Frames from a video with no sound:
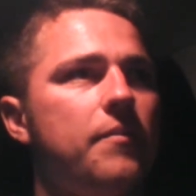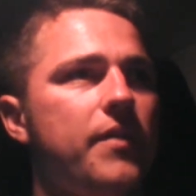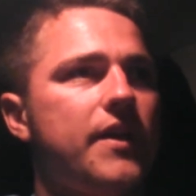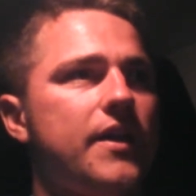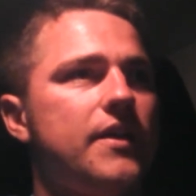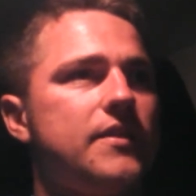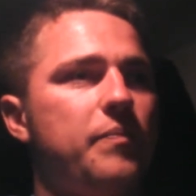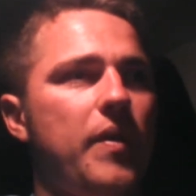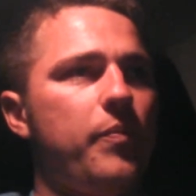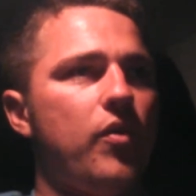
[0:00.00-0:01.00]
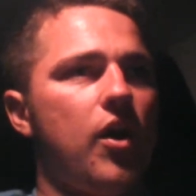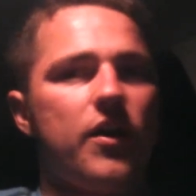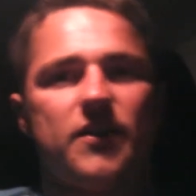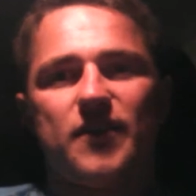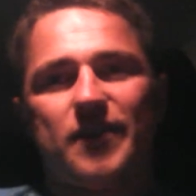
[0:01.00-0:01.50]
because people
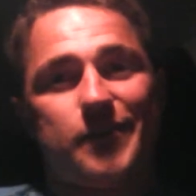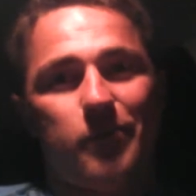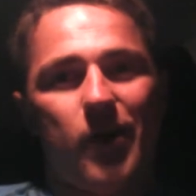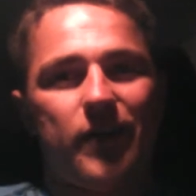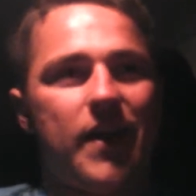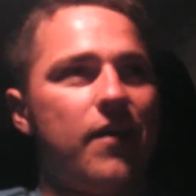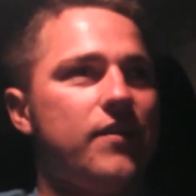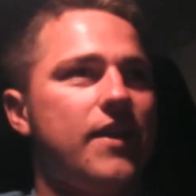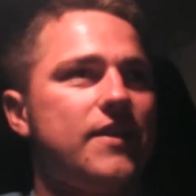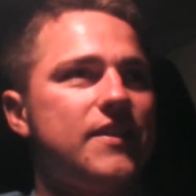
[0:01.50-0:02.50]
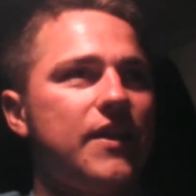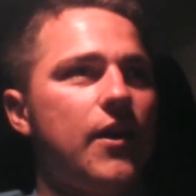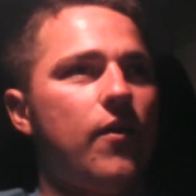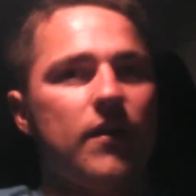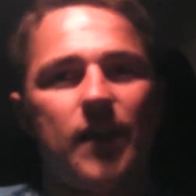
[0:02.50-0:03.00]
are smart nowadays. They
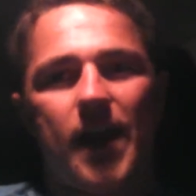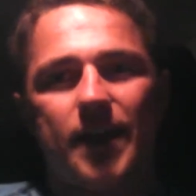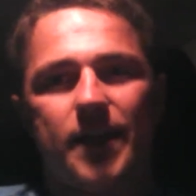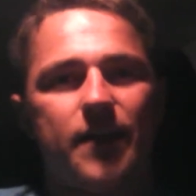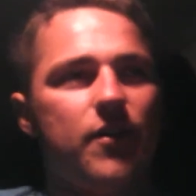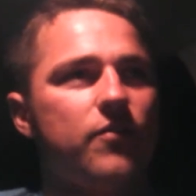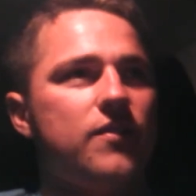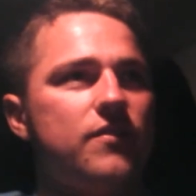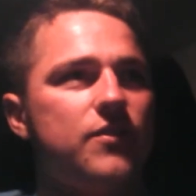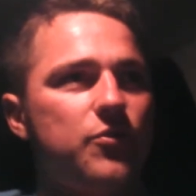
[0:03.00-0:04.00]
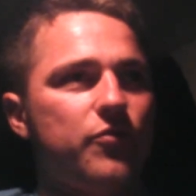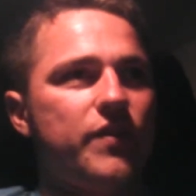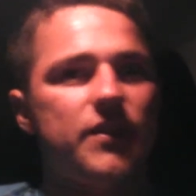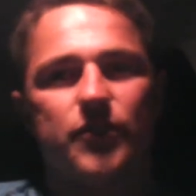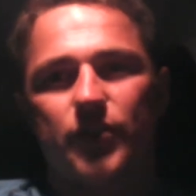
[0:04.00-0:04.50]
go online, and go do
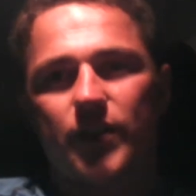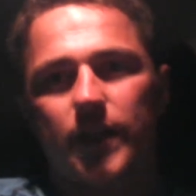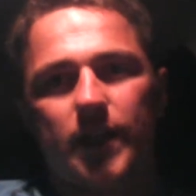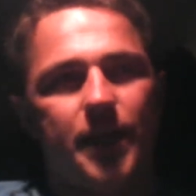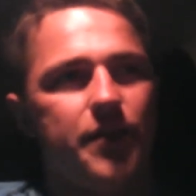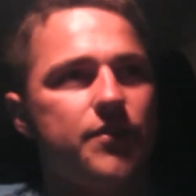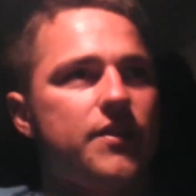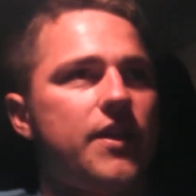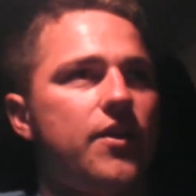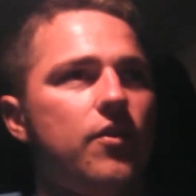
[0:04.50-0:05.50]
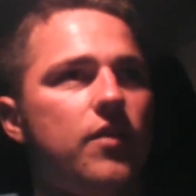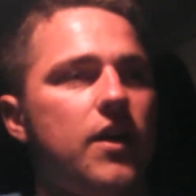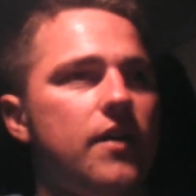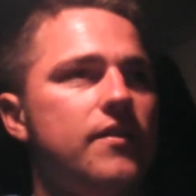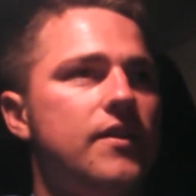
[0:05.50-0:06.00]
research on leaders, they go
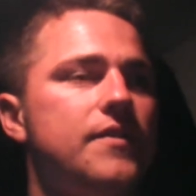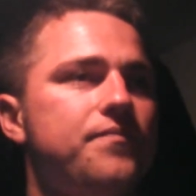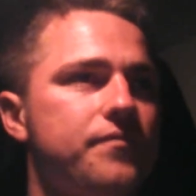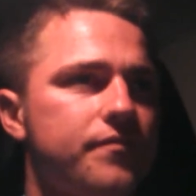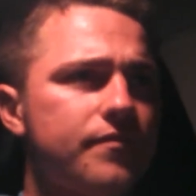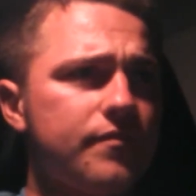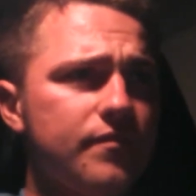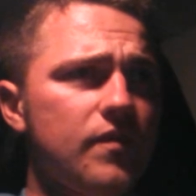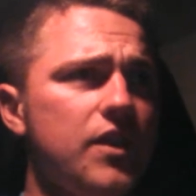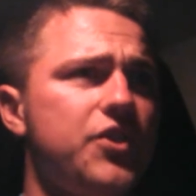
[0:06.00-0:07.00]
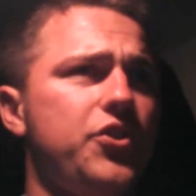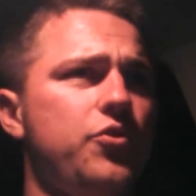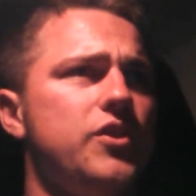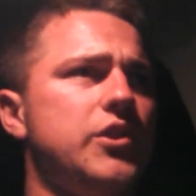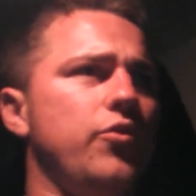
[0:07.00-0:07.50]
uh,
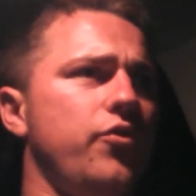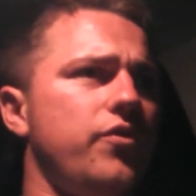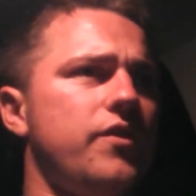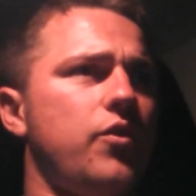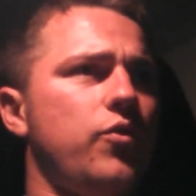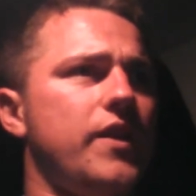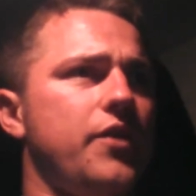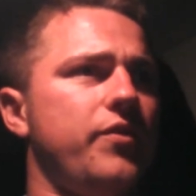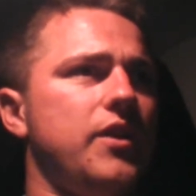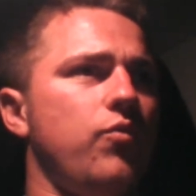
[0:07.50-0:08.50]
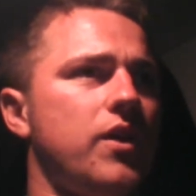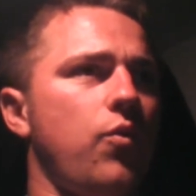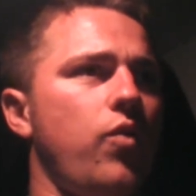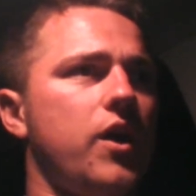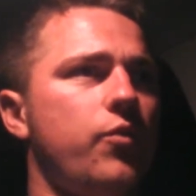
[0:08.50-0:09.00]
choose who who they really want to
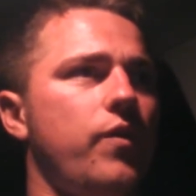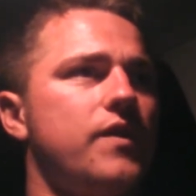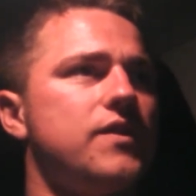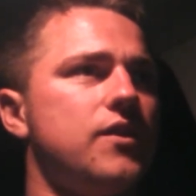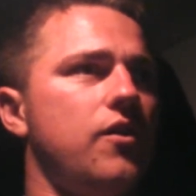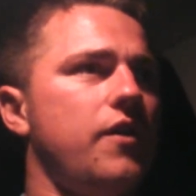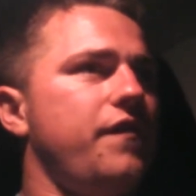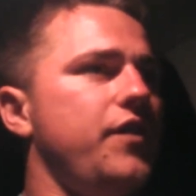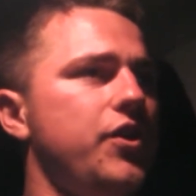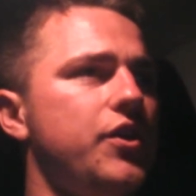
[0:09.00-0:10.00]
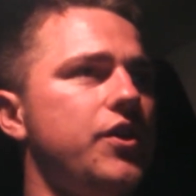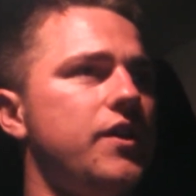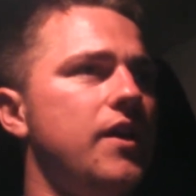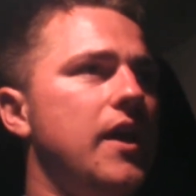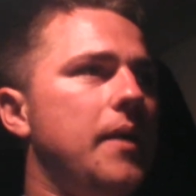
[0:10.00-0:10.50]
work with. So if you
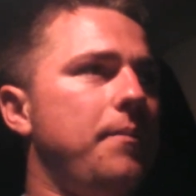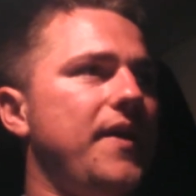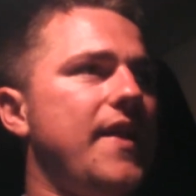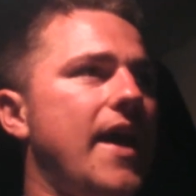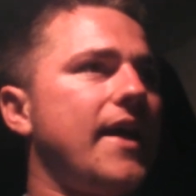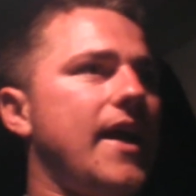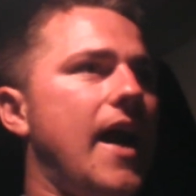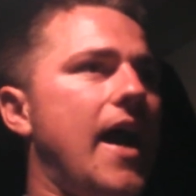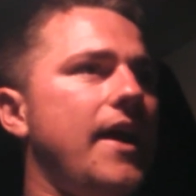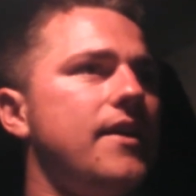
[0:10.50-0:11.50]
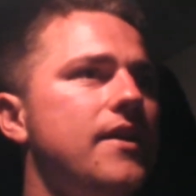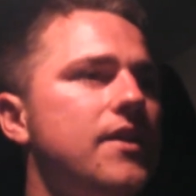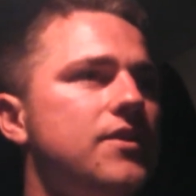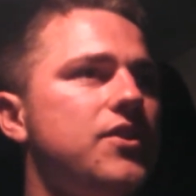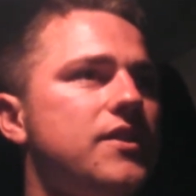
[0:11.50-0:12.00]
could be that guy,
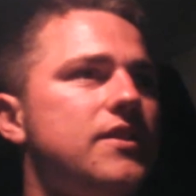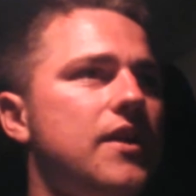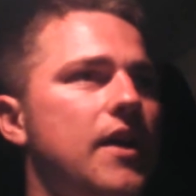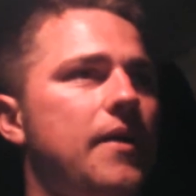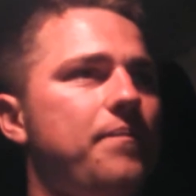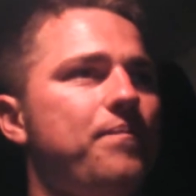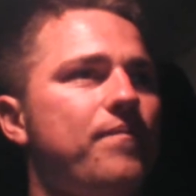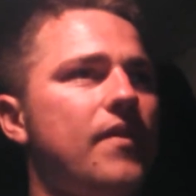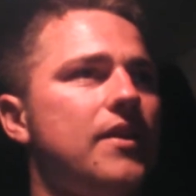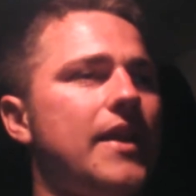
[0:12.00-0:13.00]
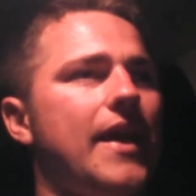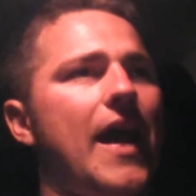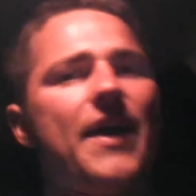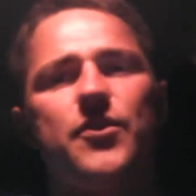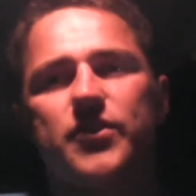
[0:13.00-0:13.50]
just uh, like
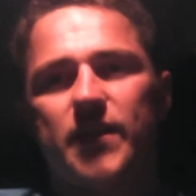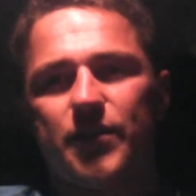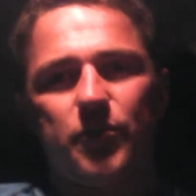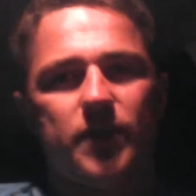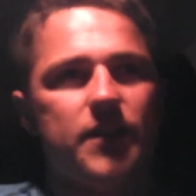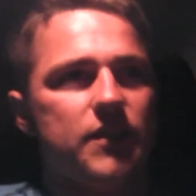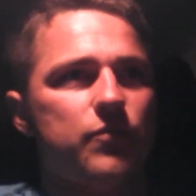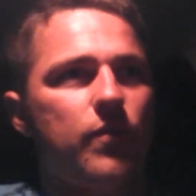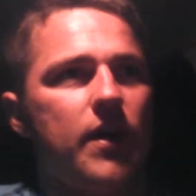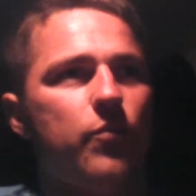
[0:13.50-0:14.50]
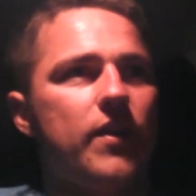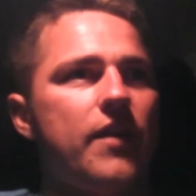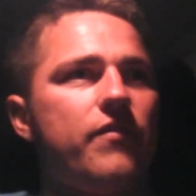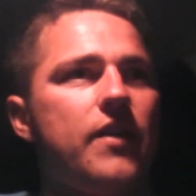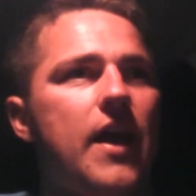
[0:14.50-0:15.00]
I usually do it this way.
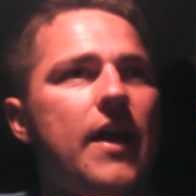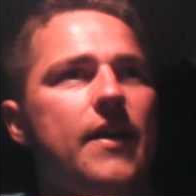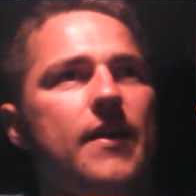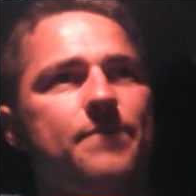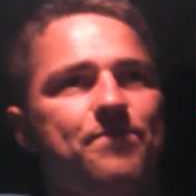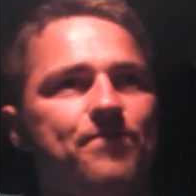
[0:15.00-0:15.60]
Whenever I uh,